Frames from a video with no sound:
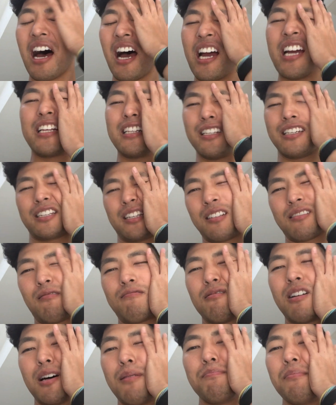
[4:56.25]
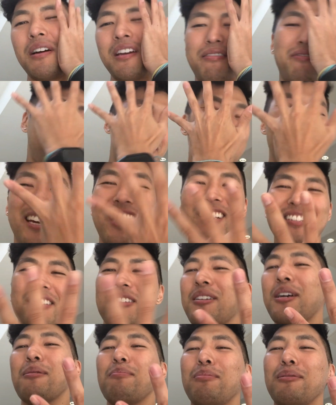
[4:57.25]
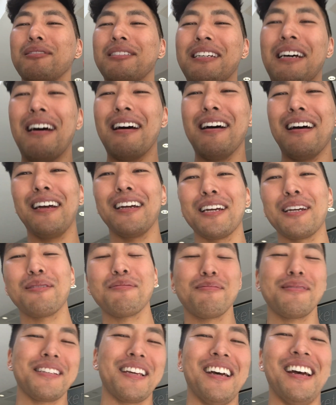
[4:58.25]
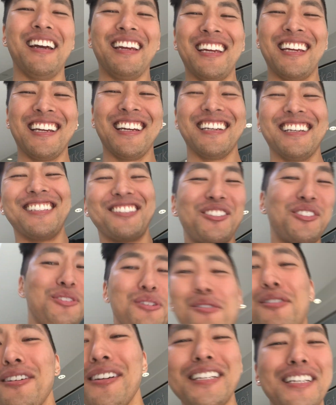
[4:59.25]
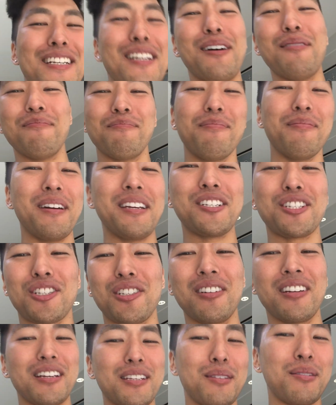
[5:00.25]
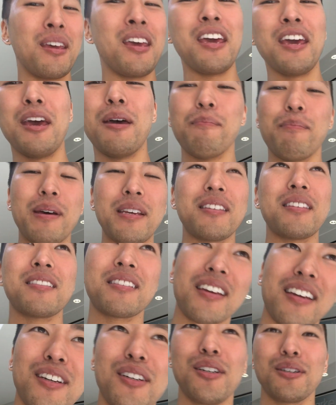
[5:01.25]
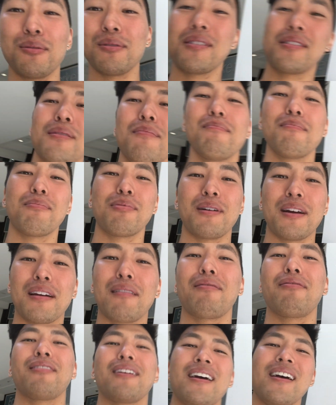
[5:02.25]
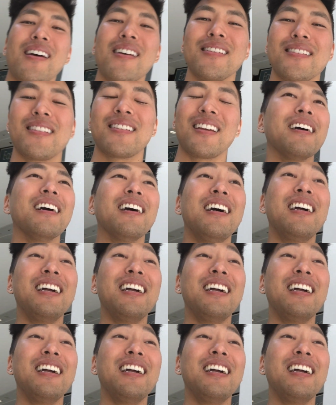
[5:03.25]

I like rubbed my face a couple times. I dirtied up my shirt as best as I could with some breakfast.